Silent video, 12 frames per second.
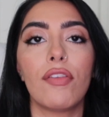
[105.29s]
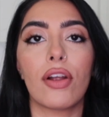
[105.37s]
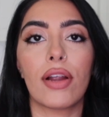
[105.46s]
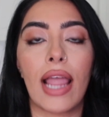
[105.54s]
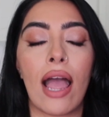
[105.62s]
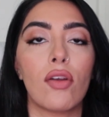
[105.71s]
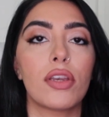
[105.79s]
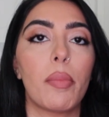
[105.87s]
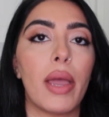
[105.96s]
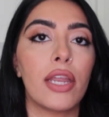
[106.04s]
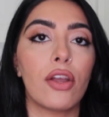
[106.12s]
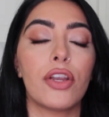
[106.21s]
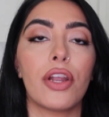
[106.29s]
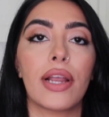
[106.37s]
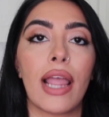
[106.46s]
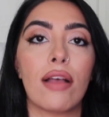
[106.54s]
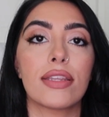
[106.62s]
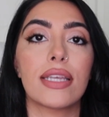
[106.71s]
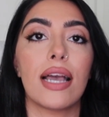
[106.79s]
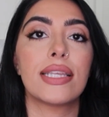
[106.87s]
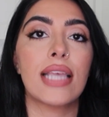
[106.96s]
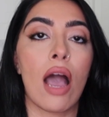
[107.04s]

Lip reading: your account depending on your account size.